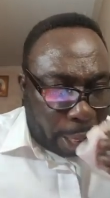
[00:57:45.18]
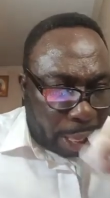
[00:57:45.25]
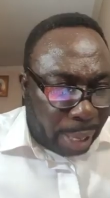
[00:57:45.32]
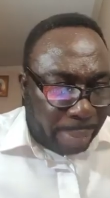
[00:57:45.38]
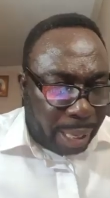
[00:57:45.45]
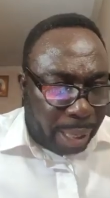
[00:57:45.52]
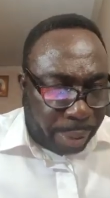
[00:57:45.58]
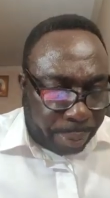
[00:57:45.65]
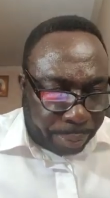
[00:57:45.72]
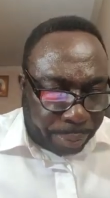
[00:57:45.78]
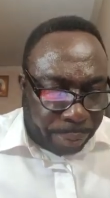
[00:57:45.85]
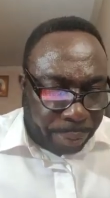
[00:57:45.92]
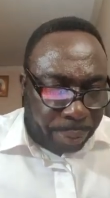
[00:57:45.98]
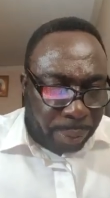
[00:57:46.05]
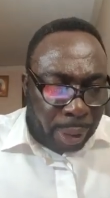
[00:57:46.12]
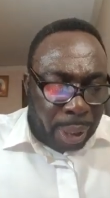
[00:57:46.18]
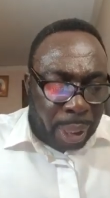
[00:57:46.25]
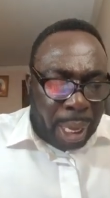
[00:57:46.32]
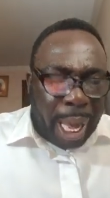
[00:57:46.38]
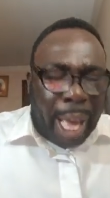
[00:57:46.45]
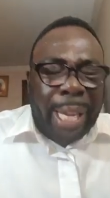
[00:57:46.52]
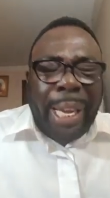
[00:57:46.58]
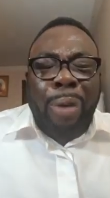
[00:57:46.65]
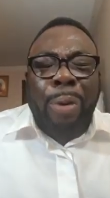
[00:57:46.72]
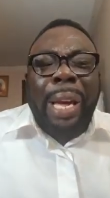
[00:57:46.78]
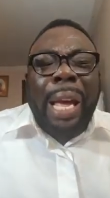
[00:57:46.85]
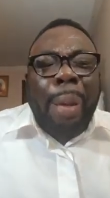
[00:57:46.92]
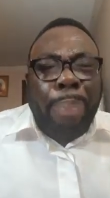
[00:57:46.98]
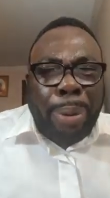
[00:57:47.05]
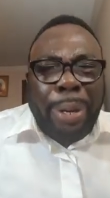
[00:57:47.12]
Amen. Again,
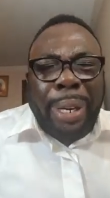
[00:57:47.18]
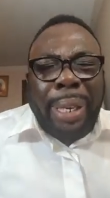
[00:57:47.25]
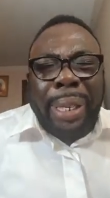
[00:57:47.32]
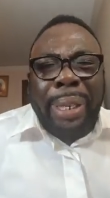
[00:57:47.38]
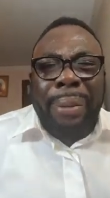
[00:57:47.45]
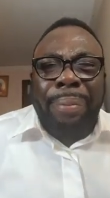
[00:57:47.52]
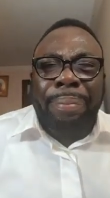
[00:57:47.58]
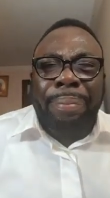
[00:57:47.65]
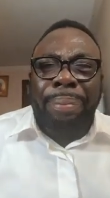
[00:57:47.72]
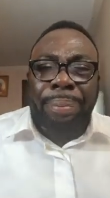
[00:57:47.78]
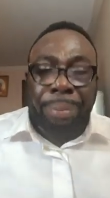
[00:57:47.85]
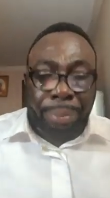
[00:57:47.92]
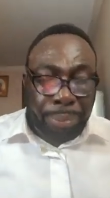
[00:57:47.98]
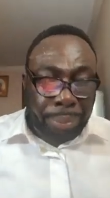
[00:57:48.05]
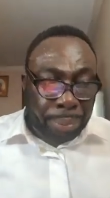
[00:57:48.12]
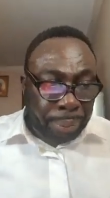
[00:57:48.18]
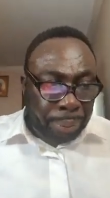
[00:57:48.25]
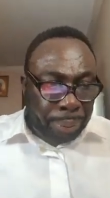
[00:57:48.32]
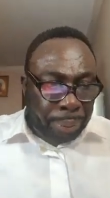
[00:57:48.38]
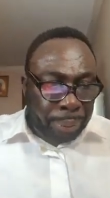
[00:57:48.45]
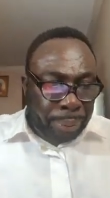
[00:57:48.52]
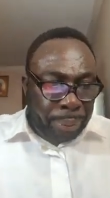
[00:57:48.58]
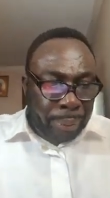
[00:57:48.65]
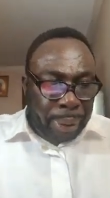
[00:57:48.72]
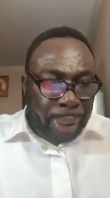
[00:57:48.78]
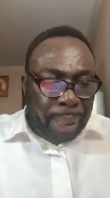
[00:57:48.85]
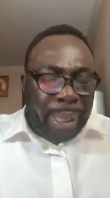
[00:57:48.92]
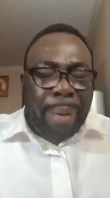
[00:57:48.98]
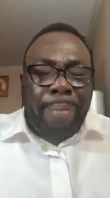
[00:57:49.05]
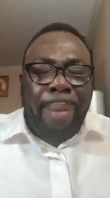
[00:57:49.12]
we are praying.
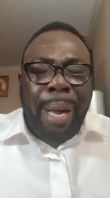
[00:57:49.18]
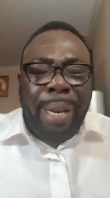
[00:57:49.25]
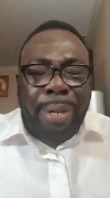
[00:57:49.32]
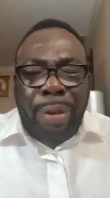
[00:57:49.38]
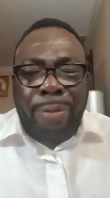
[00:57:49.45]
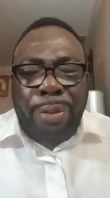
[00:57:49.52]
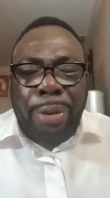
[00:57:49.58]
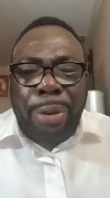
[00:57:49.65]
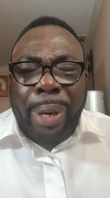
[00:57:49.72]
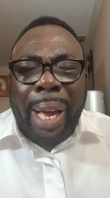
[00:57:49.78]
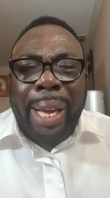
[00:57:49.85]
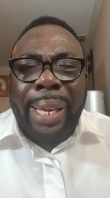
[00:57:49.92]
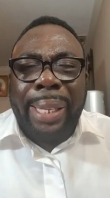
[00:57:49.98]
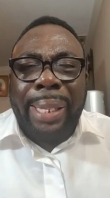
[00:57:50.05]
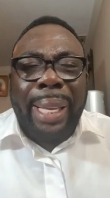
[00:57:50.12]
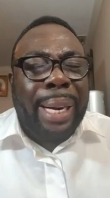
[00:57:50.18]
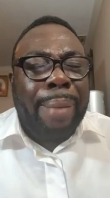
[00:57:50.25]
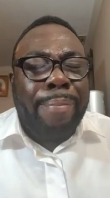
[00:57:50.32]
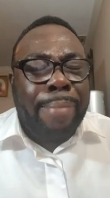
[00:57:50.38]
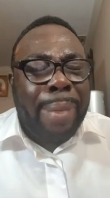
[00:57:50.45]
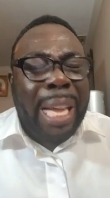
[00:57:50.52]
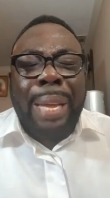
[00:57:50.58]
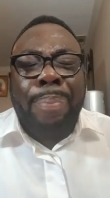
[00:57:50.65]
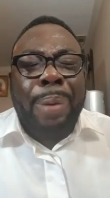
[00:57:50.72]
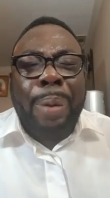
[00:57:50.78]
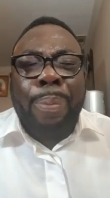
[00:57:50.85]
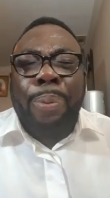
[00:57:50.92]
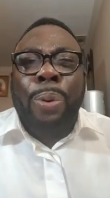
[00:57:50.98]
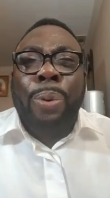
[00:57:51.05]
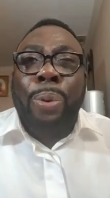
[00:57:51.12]
In the month of July, there are many
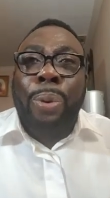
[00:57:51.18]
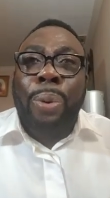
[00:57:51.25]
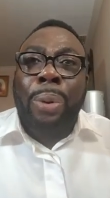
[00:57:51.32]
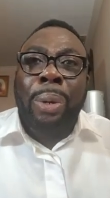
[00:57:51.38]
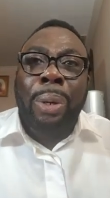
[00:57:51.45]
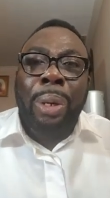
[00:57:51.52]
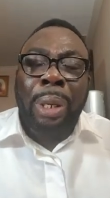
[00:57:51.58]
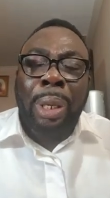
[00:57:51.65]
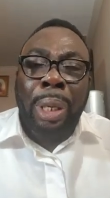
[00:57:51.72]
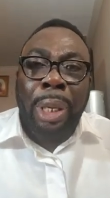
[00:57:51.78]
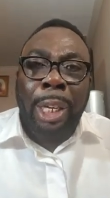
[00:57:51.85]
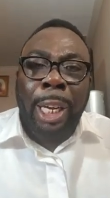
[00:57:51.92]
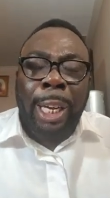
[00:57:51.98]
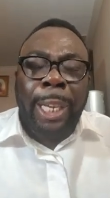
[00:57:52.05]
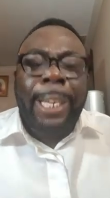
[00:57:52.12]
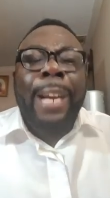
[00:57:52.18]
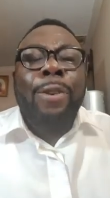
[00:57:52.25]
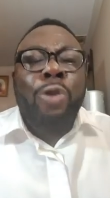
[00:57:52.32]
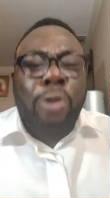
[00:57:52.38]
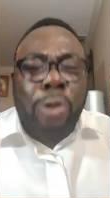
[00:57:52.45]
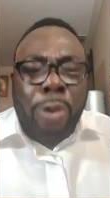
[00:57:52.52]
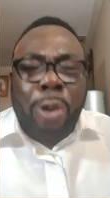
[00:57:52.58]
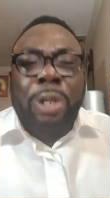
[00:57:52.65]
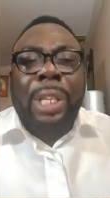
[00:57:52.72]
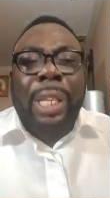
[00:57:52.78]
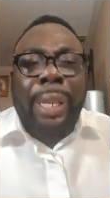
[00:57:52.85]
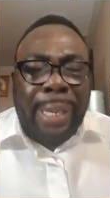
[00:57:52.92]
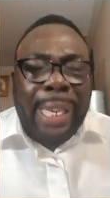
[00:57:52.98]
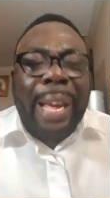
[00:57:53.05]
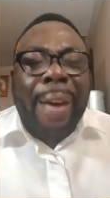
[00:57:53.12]
people that
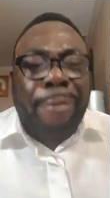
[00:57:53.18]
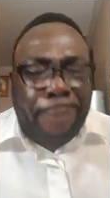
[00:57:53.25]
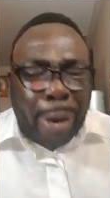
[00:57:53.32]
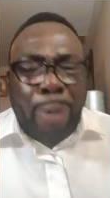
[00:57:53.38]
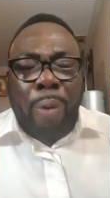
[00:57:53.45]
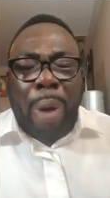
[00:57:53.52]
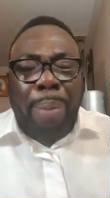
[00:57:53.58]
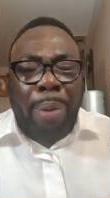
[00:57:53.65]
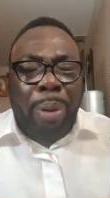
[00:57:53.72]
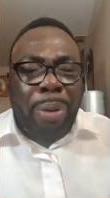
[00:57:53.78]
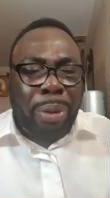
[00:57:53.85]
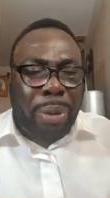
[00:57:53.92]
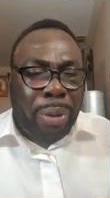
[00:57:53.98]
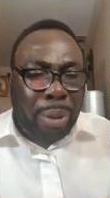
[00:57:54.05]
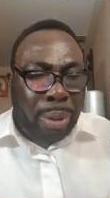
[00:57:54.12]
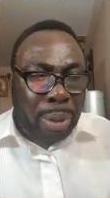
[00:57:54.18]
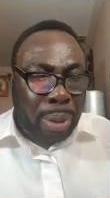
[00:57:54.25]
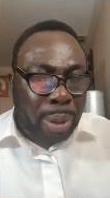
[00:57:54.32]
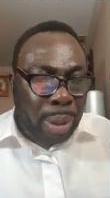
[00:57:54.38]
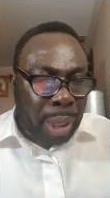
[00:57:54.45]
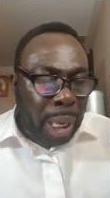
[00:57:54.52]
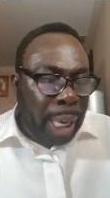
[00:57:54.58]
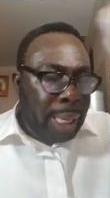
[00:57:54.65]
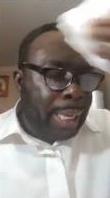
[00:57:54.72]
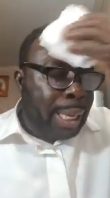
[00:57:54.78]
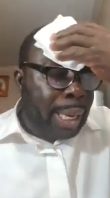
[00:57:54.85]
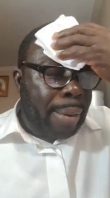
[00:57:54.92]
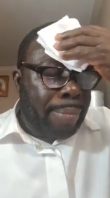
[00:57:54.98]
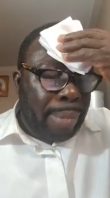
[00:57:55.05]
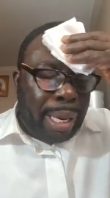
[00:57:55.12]
lost their valuables.
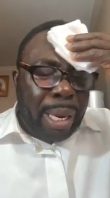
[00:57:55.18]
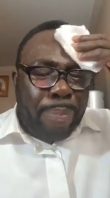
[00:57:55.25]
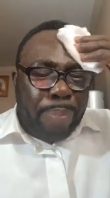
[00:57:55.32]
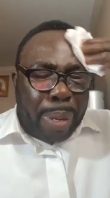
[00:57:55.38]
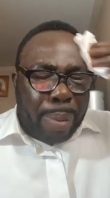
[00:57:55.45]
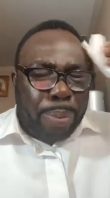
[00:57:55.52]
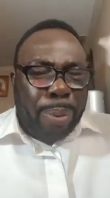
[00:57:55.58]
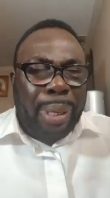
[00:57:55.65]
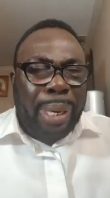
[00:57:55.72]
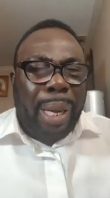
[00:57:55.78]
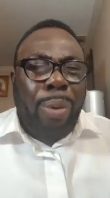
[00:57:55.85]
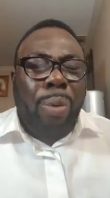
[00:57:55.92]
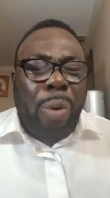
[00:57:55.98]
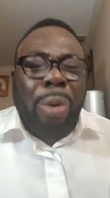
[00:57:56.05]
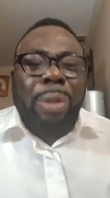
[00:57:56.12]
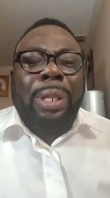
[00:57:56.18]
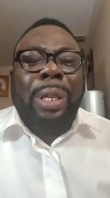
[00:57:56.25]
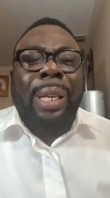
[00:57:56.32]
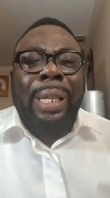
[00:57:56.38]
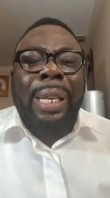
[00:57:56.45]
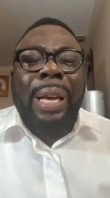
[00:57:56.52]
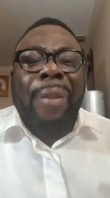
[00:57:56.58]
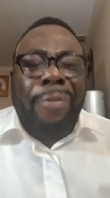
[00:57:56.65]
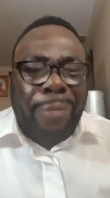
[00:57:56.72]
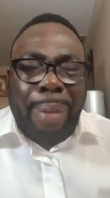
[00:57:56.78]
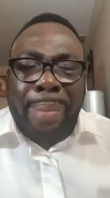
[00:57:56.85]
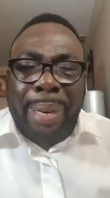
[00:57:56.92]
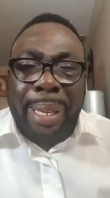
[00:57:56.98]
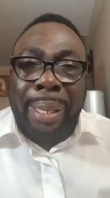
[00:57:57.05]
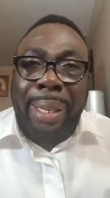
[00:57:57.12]
There are many people that lost their
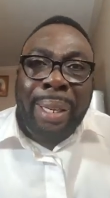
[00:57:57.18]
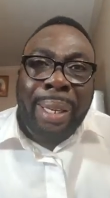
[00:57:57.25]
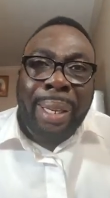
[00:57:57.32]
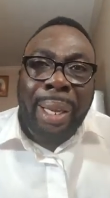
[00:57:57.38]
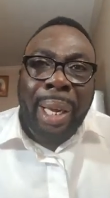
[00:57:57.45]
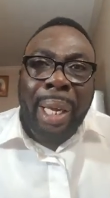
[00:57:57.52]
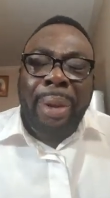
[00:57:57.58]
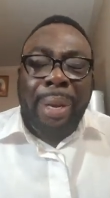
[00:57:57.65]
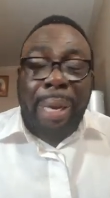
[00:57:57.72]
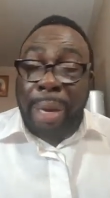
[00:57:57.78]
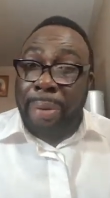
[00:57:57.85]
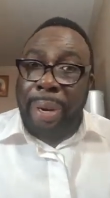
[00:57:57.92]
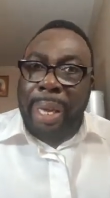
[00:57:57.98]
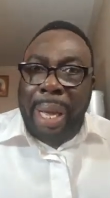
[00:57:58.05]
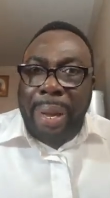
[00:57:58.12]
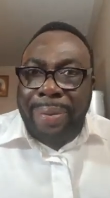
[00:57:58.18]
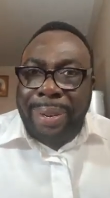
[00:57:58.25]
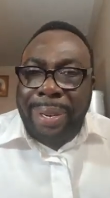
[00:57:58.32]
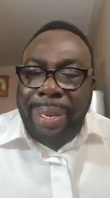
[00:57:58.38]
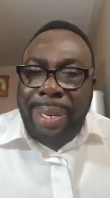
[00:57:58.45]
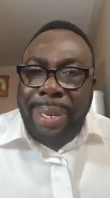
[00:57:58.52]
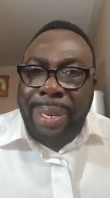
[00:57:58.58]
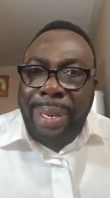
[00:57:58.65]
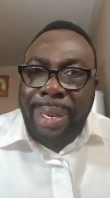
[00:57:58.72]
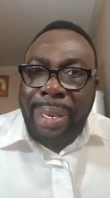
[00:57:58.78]
family. You can recount it.